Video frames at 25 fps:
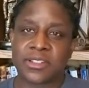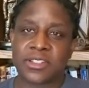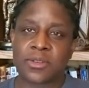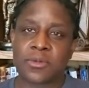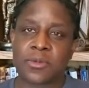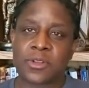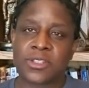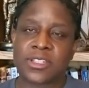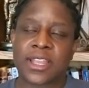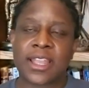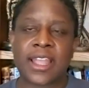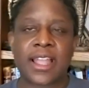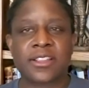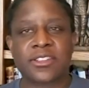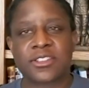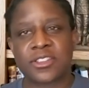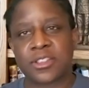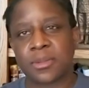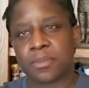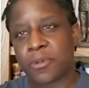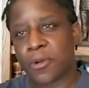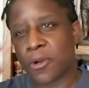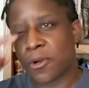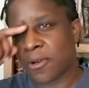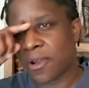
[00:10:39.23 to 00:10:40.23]
So once I got into
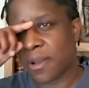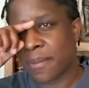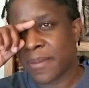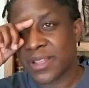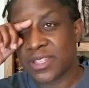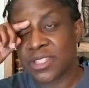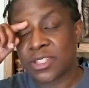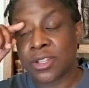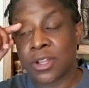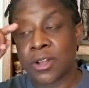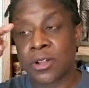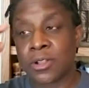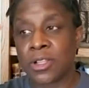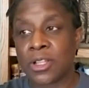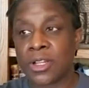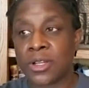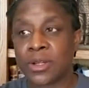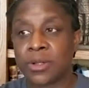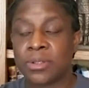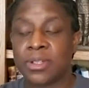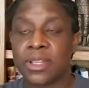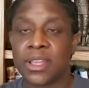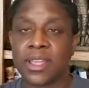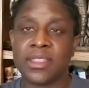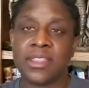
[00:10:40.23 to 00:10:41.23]
the program, I
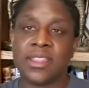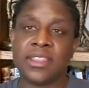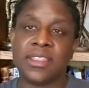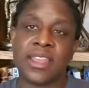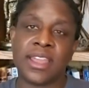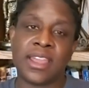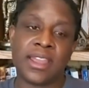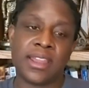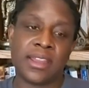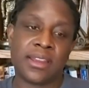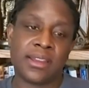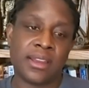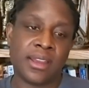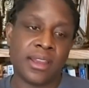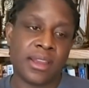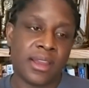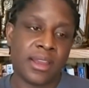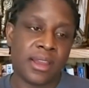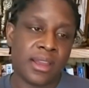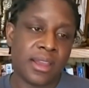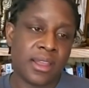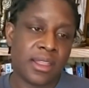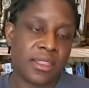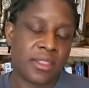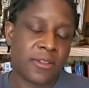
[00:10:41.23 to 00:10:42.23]
soloed, and then they
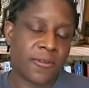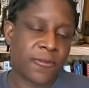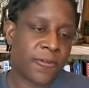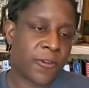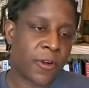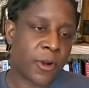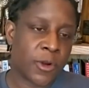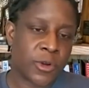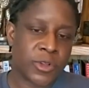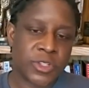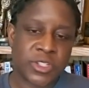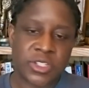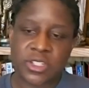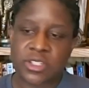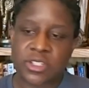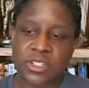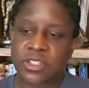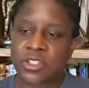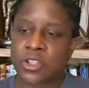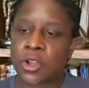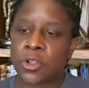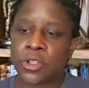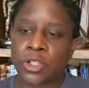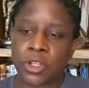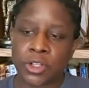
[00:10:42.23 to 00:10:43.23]
the first
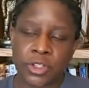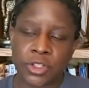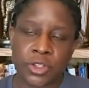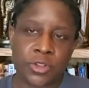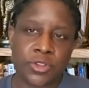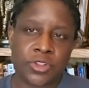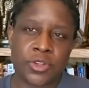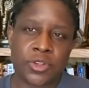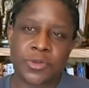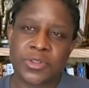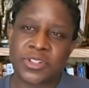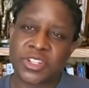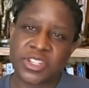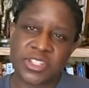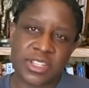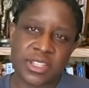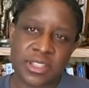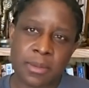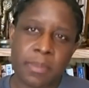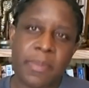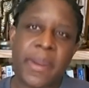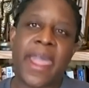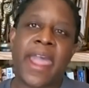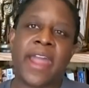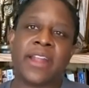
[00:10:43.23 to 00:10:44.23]
solo you do is just in
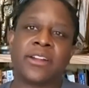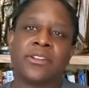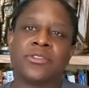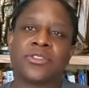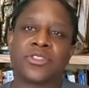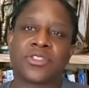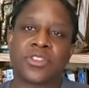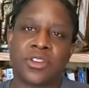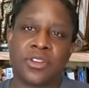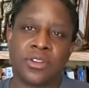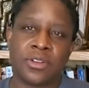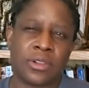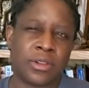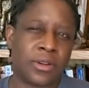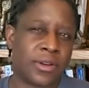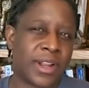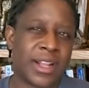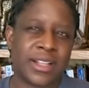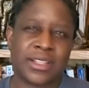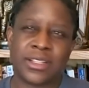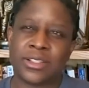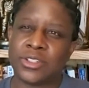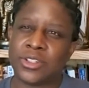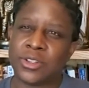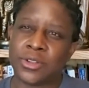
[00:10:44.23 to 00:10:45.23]
the pattern. So you learn how
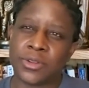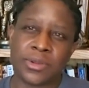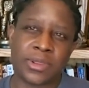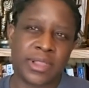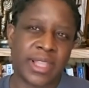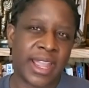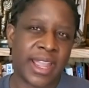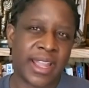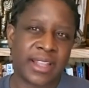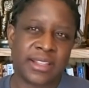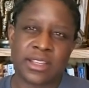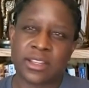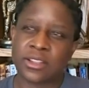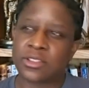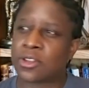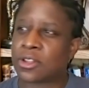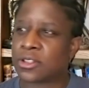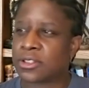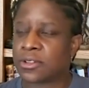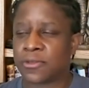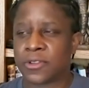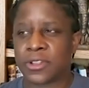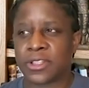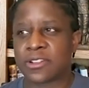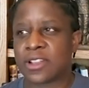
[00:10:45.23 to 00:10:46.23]
to do landings, all
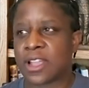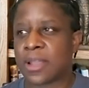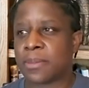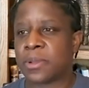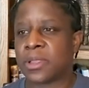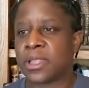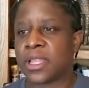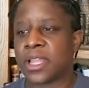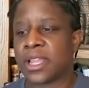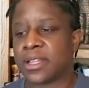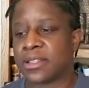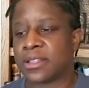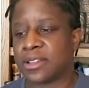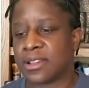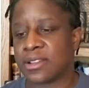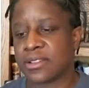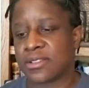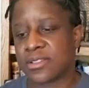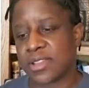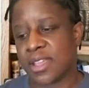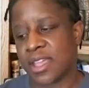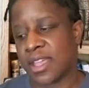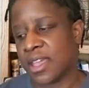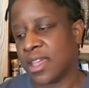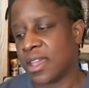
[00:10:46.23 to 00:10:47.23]
different type of
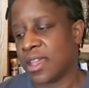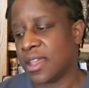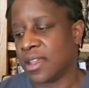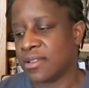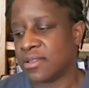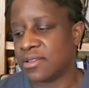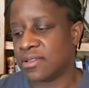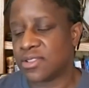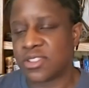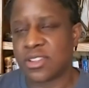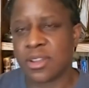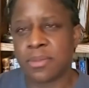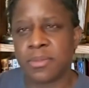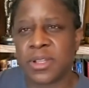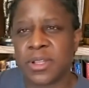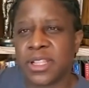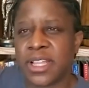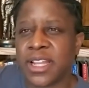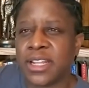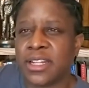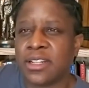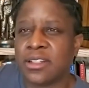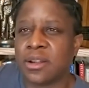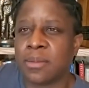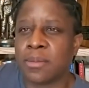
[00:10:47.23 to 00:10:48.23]
landings and
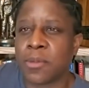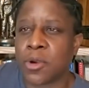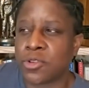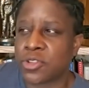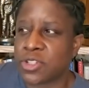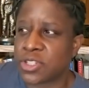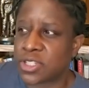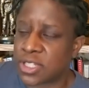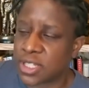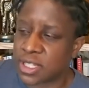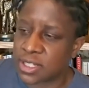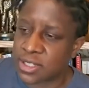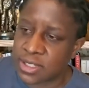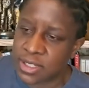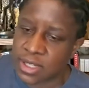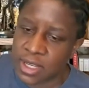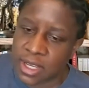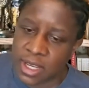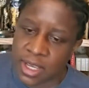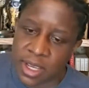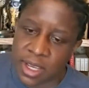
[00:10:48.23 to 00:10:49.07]
simulated emergencies.